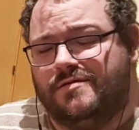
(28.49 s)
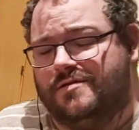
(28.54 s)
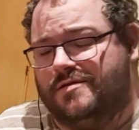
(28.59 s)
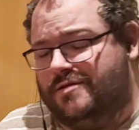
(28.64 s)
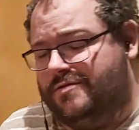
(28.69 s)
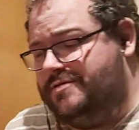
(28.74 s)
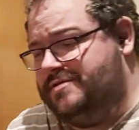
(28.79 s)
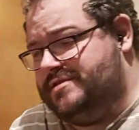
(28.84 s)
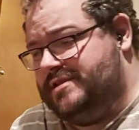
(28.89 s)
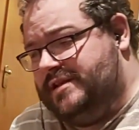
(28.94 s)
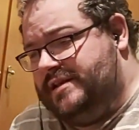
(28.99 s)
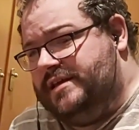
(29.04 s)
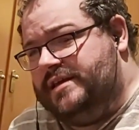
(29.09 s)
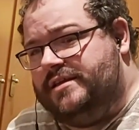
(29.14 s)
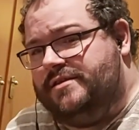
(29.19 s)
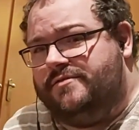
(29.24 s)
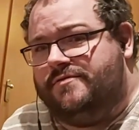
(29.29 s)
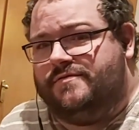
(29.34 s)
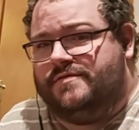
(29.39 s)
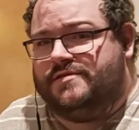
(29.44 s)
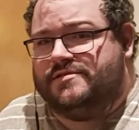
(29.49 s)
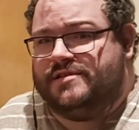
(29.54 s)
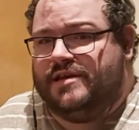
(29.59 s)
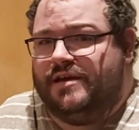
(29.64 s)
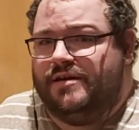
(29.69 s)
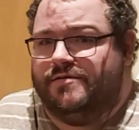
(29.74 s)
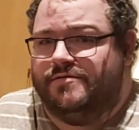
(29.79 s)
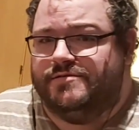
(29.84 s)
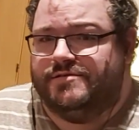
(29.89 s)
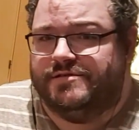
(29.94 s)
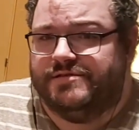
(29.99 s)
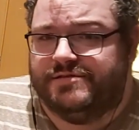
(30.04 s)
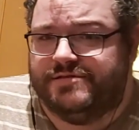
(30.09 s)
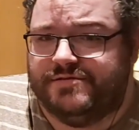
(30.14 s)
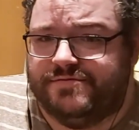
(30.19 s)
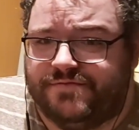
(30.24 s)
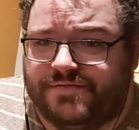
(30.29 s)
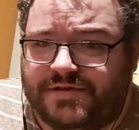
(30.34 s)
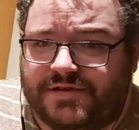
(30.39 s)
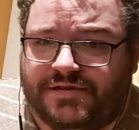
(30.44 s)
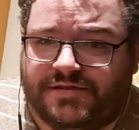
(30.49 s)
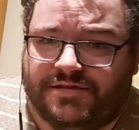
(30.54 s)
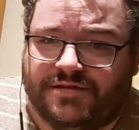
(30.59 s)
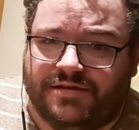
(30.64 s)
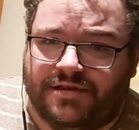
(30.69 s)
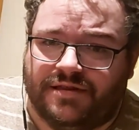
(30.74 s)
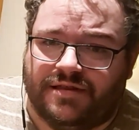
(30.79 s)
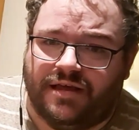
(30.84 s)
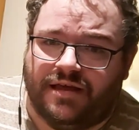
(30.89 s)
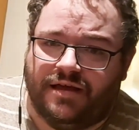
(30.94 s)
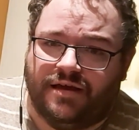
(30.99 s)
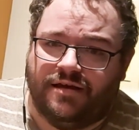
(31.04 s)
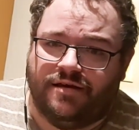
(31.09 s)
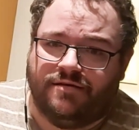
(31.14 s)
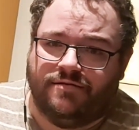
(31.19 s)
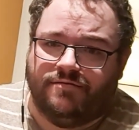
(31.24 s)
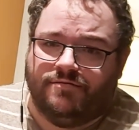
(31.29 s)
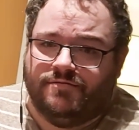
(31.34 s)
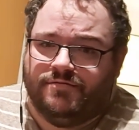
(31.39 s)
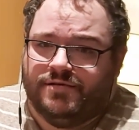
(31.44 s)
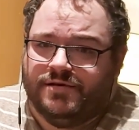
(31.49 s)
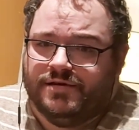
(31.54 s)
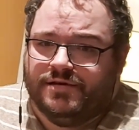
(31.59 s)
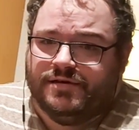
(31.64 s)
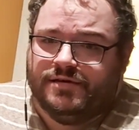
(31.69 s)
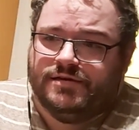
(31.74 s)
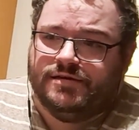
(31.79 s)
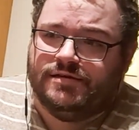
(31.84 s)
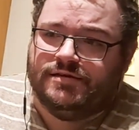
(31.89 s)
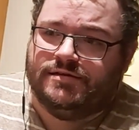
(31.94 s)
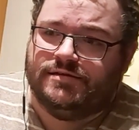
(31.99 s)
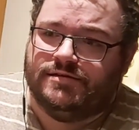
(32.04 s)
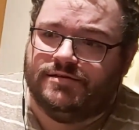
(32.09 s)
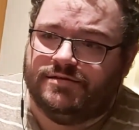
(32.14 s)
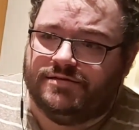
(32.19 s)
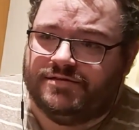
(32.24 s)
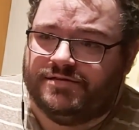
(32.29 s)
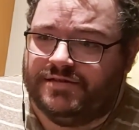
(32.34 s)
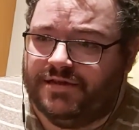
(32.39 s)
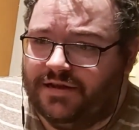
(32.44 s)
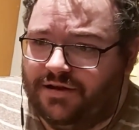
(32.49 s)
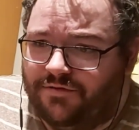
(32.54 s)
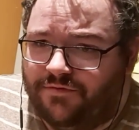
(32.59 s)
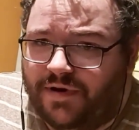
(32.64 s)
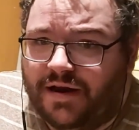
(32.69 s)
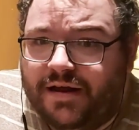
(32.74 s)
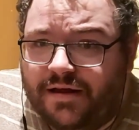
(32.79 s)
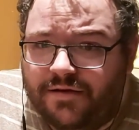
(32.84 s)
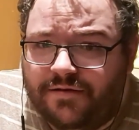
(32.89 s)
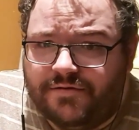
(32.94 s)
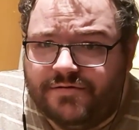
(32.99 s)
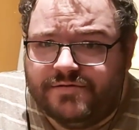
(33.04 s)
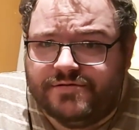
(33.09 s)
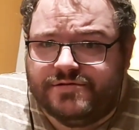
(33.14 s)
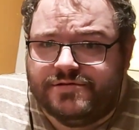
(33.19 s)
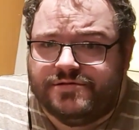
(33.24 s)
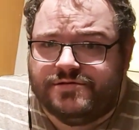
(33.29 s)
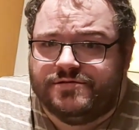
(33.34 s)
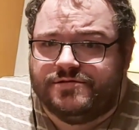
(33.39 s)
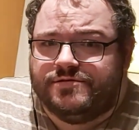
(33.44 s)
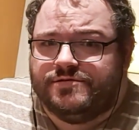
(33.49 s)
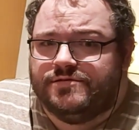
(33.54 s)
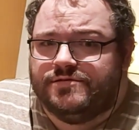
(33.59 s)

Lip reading: he's the leader of the scouts. He's the reason that they're still around.